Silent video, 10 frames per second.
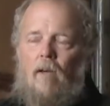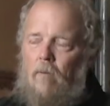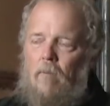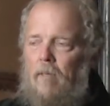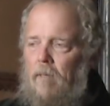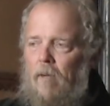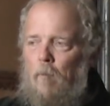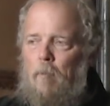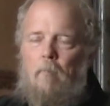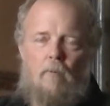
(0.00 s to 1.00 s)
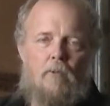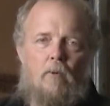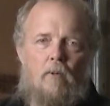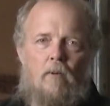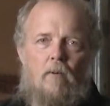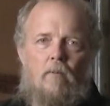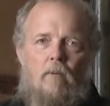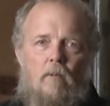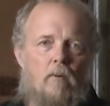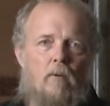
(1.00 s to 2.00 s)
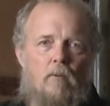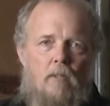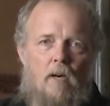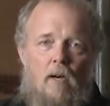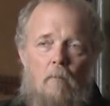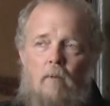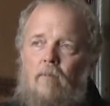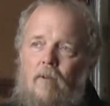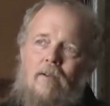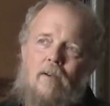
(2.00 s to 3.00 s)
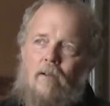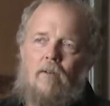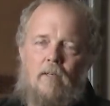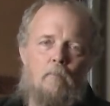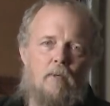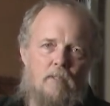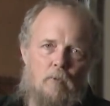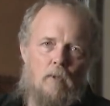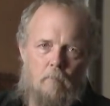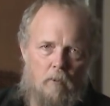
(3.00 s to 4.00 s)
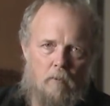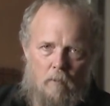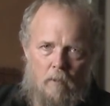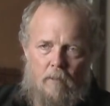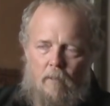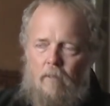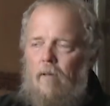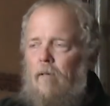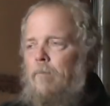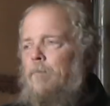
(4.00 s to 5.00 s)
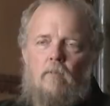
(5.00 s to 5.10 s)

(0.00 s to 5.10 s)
I don't really care what people do in their own time, but I don't need to be a drug mule or anything like that.